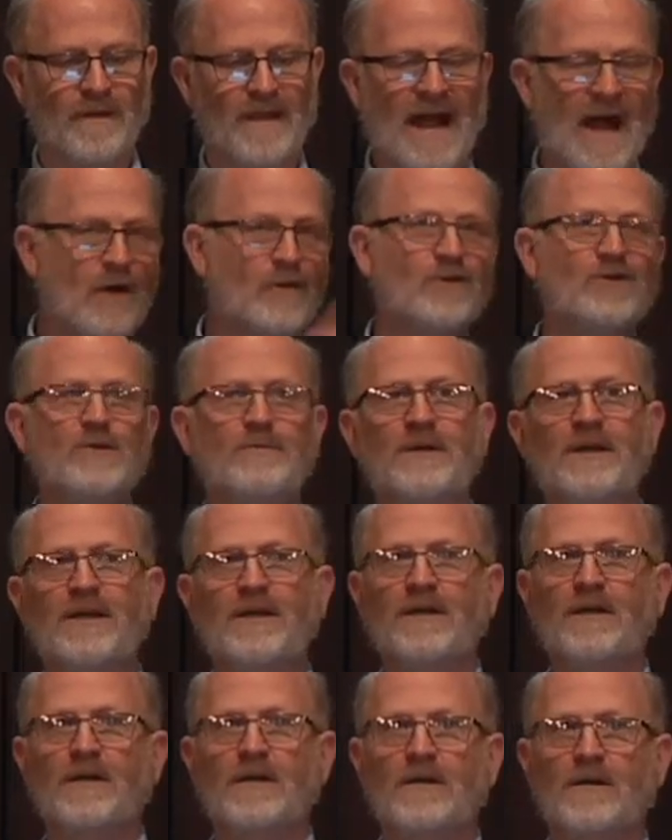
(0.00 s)
How could you
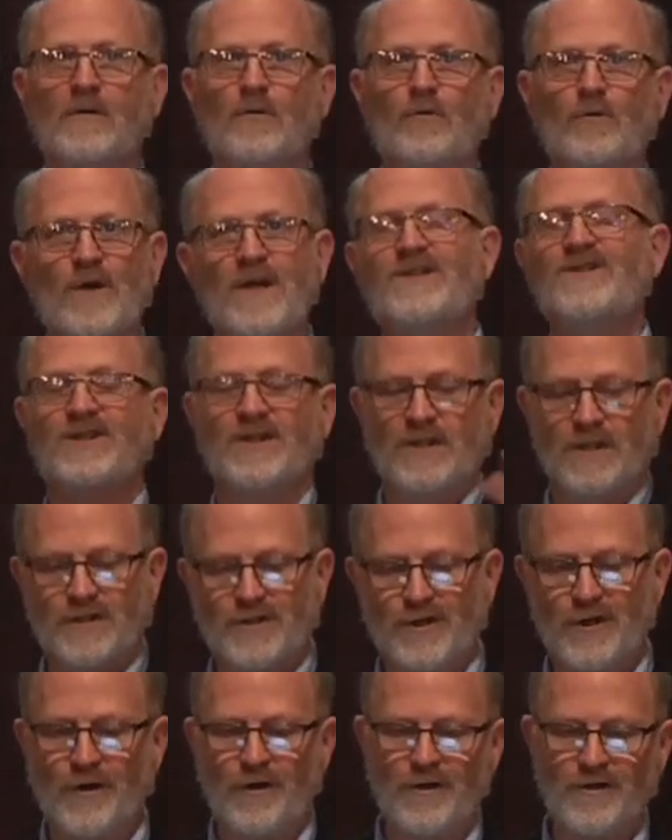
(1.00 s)
be rich in the
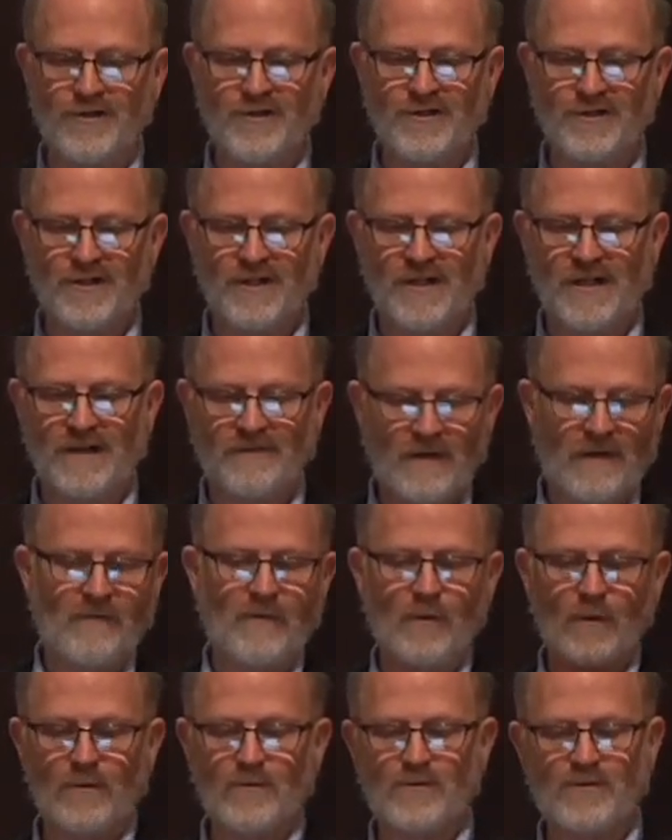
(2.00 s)
church if
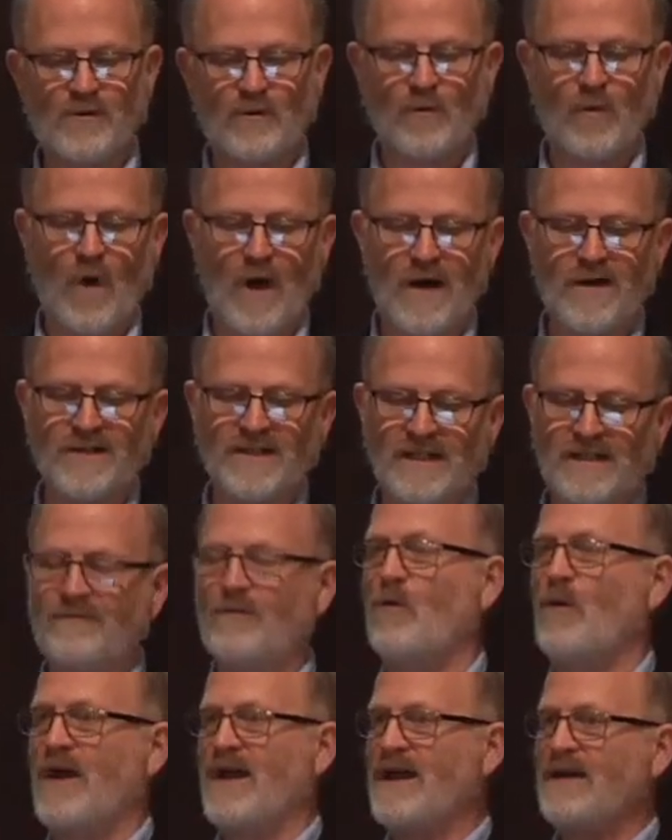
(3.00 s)
everyone was required to
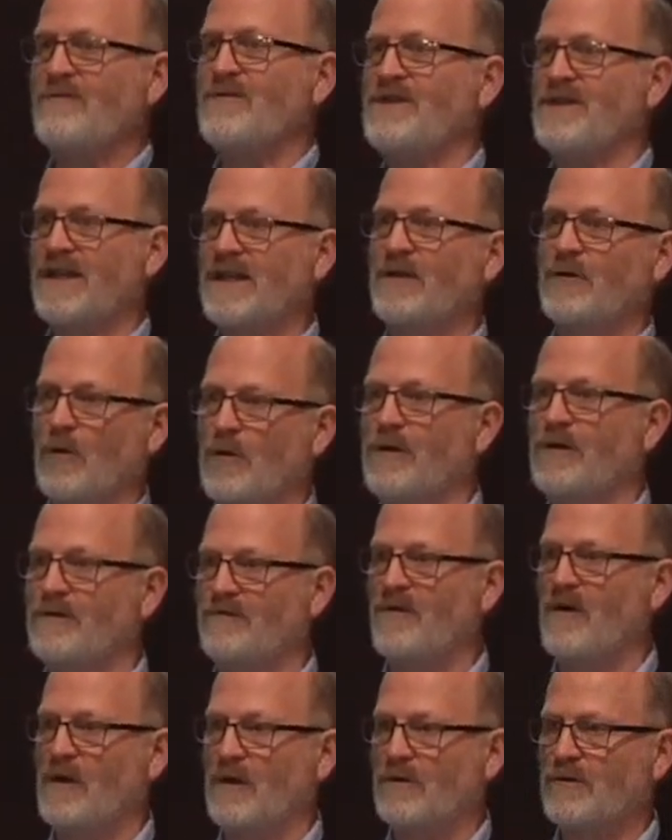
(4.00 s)
give away everything in order
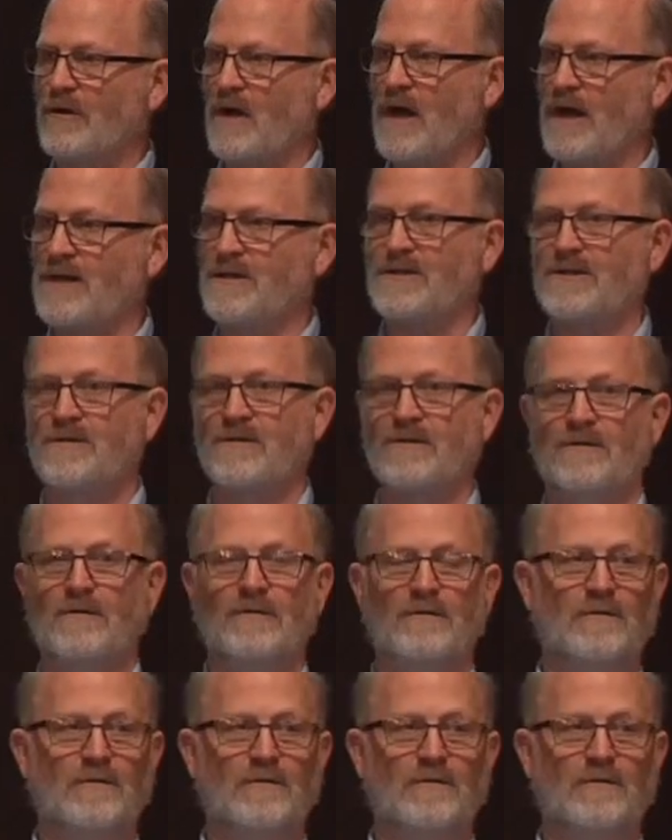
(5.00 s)
to follow Christ?